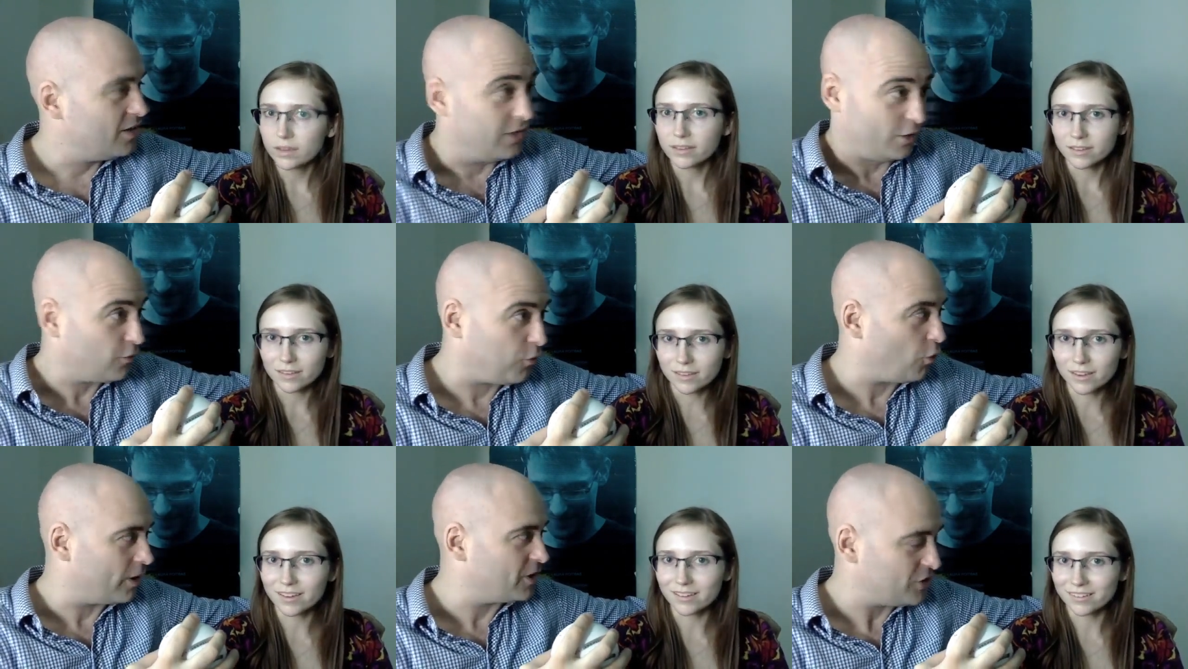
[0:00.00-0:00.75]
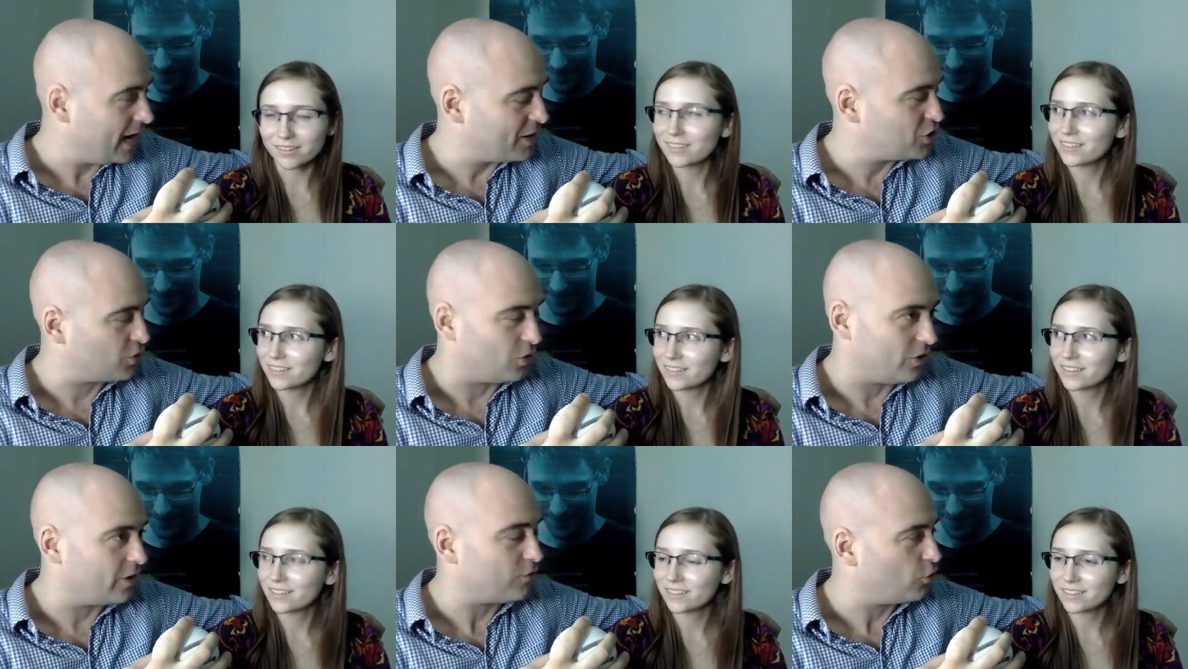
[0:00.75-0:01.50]
Speaker 1: Therefore, it's
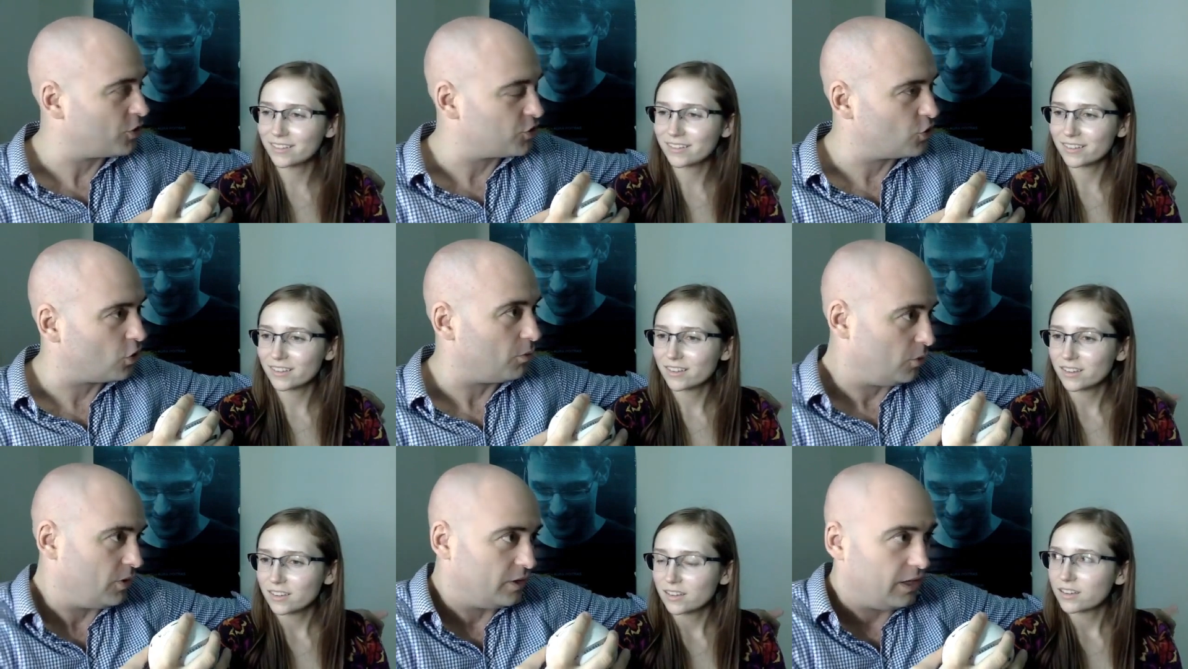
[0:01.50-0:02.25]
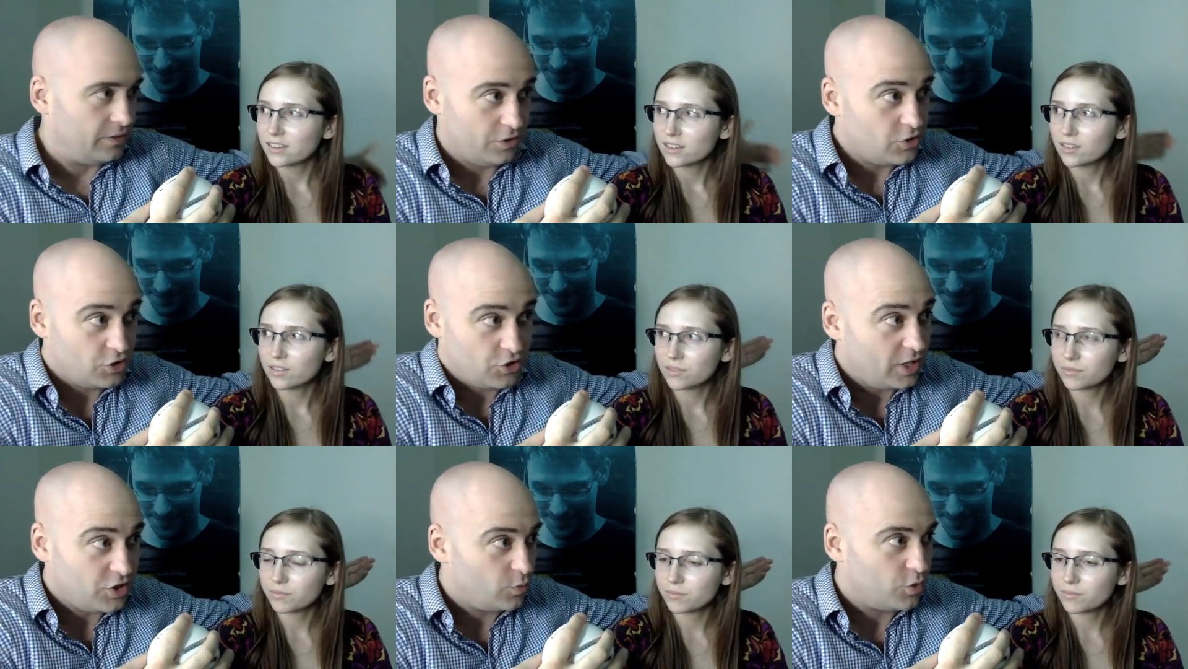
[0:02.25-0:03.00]
natural. Therefore, it's normal. Well, and there's a
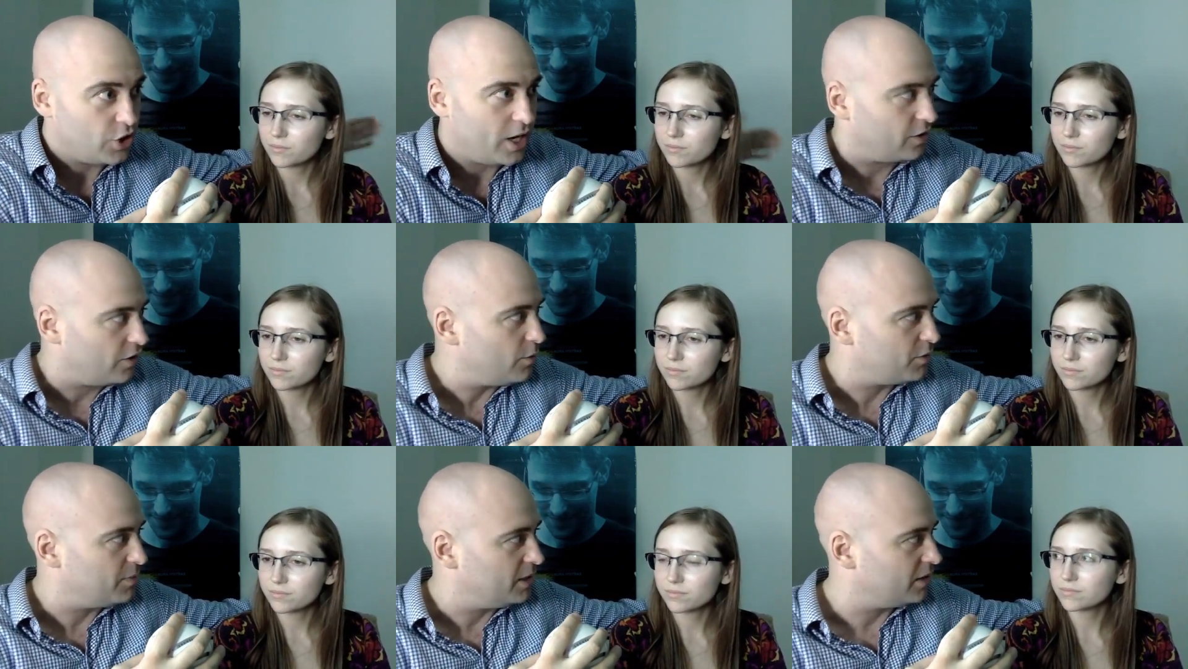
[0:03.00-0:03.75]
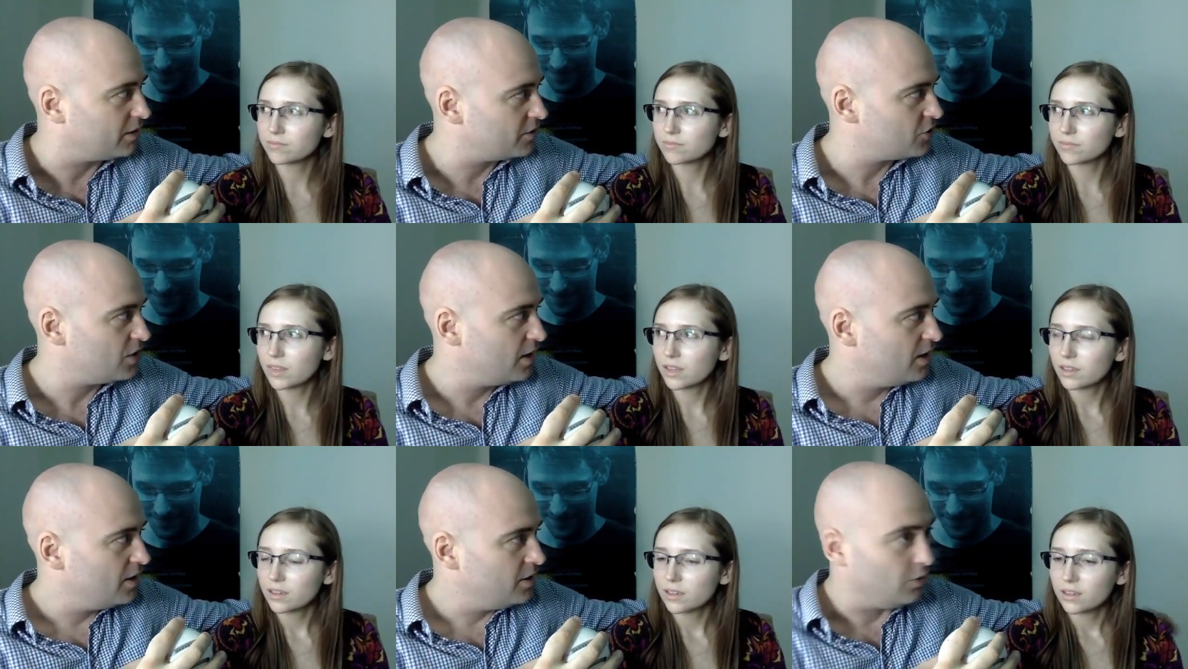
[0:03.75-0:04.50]
sense in which I agree with meat eaters.
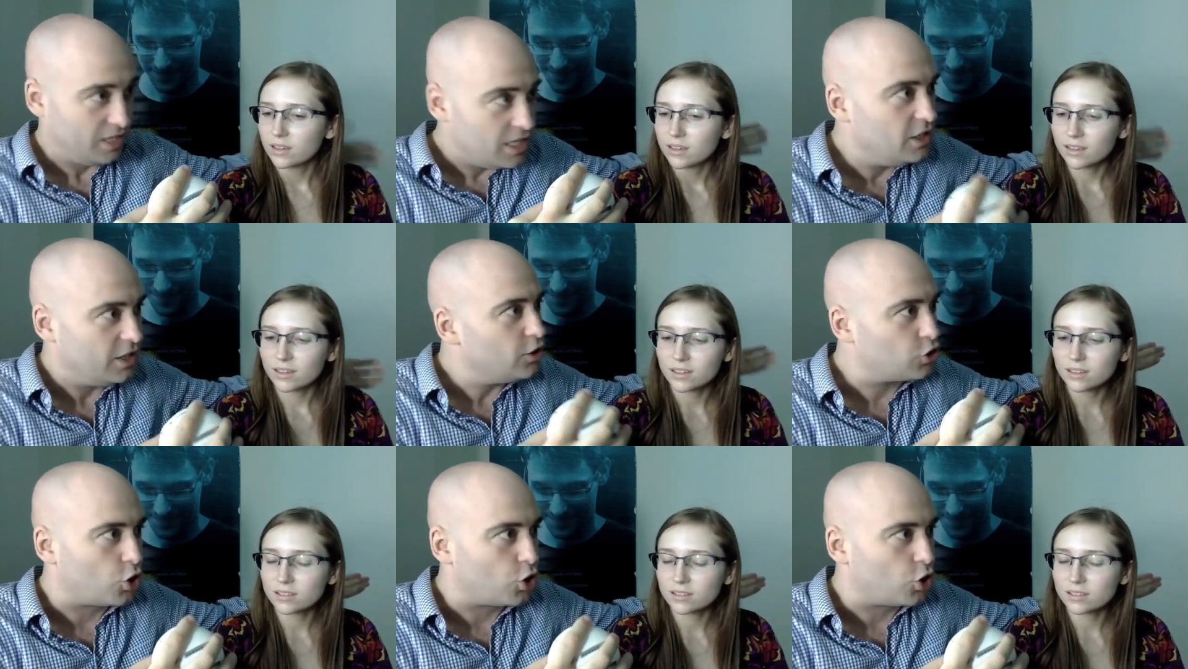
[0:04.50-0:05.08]
You know, eating